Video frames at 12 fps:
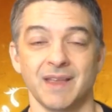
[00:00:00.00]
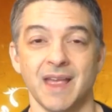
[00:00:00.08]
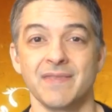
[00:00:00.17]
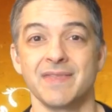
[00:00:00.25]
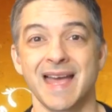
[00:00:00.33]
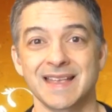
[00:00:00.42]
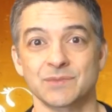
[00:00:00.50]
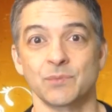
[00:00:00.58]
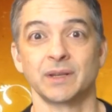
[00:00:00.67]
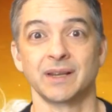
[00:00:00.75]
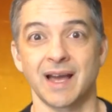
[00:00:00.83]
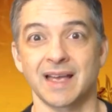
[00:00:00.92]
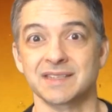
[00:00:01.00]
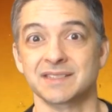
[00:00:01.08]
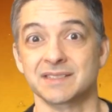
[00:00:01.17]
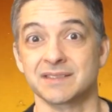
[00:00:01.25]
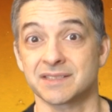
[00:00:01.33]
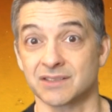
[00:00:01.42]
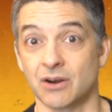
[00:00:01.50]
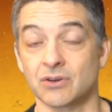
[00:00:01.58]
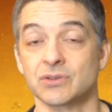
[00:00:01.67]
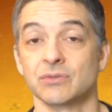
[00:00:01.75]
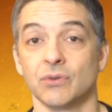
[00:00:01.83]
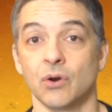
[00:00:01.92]
and that's when guys start
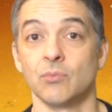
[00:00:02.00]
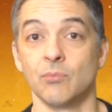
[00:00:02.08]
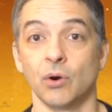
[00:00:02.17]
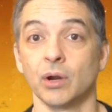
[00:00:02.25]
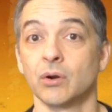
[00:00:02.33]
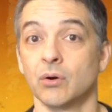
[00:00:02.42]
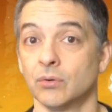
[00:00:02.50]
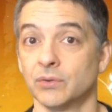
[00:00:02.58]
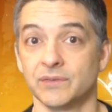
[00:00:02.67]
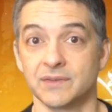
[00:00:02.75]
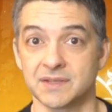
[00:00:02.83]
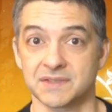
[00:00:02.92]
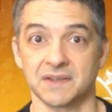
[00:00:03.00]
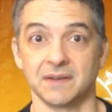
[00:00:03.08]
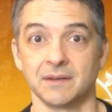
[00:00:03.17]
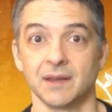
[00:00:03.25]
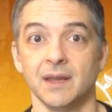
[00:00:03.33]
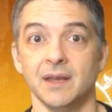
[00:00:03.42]
to grow more cold and distant.